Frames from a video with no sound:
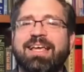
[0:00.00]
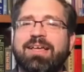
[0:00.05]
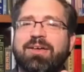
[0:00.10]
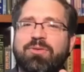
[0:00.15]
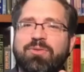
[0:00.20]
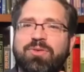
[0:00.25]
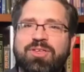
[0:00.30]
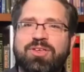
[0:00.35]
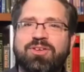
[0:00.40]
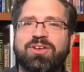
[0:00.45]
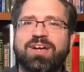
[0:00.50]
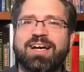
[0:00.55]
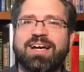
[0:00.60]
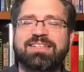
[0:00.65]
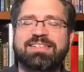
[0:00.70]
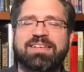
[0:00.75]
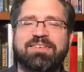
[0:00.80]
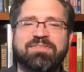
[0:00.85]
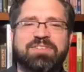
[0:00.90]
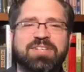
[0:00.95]
you guys
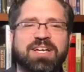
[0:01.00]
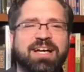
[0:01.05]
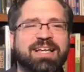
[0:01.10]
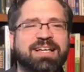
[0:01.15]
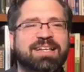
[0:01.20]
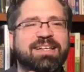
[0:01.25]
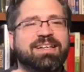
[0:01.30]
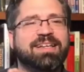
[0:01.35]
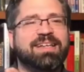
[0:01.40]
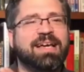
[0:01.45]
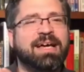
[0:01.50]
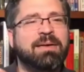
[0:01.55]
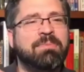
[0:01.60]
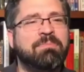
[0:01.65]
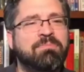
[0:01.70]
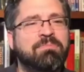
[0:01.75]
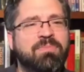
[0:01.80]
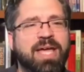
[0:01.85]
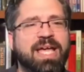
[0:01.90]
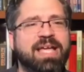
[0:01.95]
have done
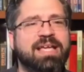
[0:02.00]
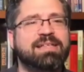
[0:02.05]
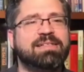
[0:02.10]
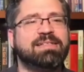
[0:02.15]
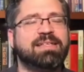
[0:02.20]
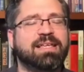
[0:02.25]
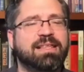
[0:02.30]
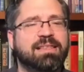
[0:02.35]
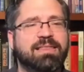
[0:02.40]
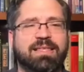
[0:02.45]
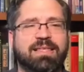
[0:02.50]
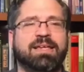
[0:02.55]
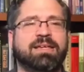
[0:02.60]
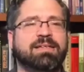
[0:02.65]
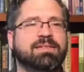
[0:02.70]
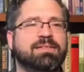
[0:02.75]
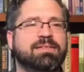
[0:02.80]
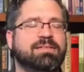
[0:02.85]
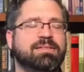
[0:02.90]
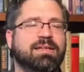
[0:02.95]
amazing
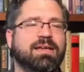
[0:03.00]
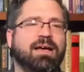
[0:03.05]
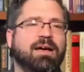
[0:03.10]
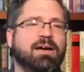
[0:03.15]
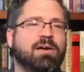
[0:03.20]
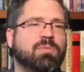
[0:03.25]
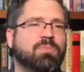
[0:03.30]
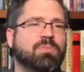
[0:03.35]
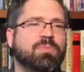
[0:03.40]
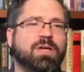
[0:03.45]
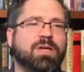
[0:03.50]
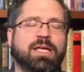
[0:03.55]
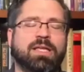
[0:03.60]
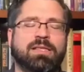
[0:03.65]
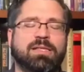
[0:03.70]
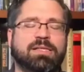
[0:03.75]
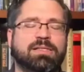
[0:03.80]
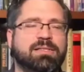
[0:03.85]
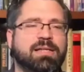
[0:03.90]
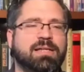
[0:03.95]
things in
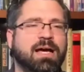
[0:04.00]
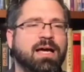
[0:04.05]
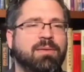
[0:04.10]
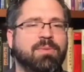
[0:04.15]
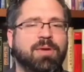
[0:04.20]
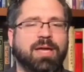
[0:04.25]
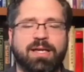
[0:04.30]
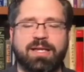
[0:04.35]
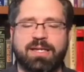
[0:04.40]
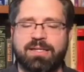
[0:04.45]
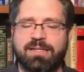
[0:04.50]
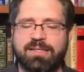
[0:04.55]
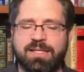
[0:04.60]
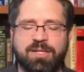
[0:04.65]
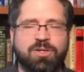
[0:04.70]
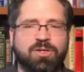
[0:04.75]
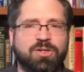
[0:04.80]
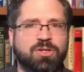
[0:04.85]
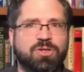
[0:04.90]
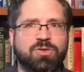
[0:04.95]
this time and
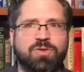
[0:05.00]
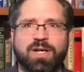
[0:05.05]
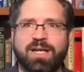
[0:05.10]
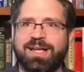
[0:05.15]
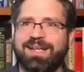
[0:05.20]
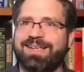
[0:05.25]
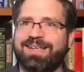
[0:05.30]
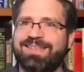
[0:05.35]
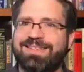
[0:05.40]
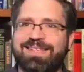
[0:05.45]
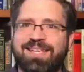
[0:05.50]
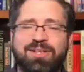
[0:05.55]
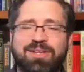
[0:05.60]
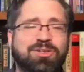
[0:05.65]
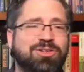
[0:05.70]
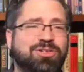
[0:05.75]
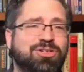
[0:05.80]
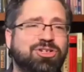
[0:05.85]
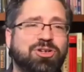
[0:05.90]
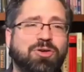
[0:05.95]
continue to do it and continue
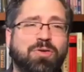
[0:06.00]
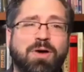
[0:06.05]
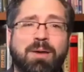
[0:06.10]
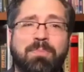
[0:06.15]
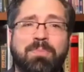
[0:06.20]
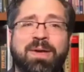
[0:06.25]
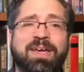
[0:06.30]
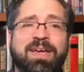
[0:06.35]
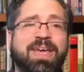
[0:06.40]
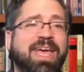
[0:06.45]
to show up.